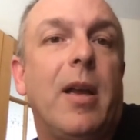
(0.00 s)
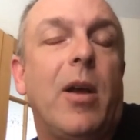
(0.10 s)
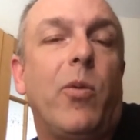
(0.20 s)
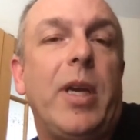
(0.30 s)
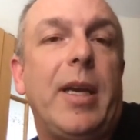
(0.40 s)

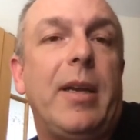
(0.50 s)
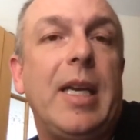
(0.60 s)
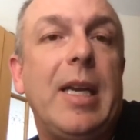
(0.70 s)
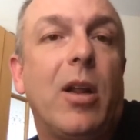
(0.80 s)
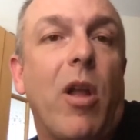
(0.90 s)
we
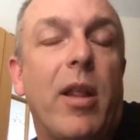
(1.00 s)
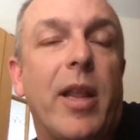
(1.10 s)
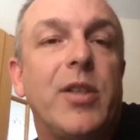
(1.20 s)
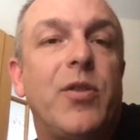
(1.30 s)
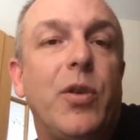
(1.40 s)
need a lot
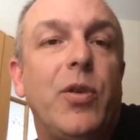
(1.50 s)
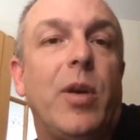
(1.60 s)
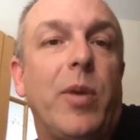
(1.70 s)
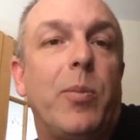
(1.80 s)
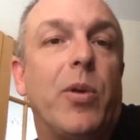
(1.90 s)
less food
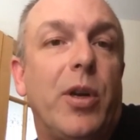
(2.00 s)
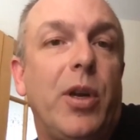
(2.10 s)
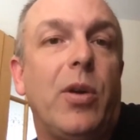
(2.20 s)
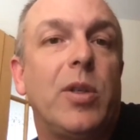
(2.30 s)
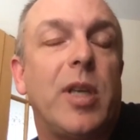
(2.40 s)
than we
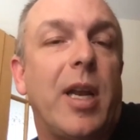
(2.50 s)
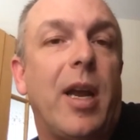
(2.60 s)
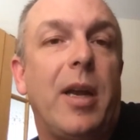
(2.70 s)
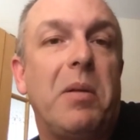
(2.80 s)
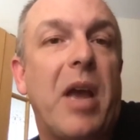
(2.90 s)
produce, and
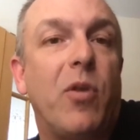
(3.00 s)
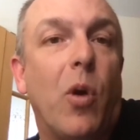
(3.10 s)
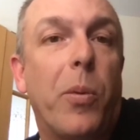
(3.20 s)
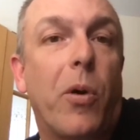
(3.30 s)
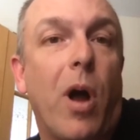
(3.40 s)
I have
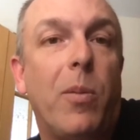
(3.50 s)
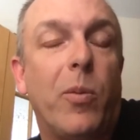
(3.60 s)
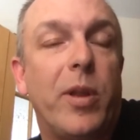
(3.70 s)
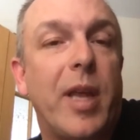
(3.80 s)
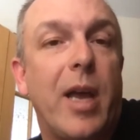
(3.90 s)
no problem
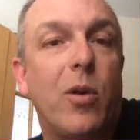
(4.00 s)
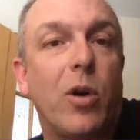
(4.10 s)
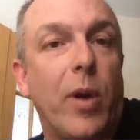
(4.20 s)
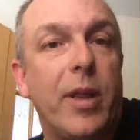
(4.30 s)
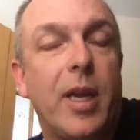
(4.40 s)
with that, nor
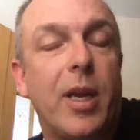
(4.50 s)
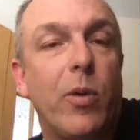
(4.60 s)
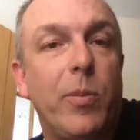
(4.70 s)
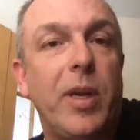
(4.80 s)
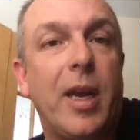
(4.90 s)
do I think it
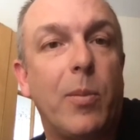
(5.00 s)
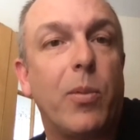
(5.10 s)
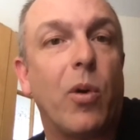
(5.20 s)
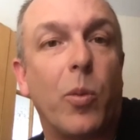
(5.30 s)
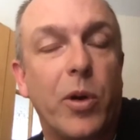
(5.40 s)
would be
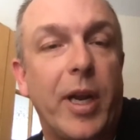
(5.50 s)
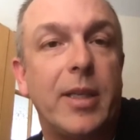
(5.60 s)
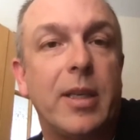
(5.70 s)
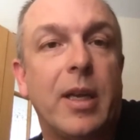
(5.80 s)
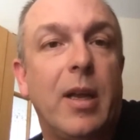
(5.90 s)
inappropriate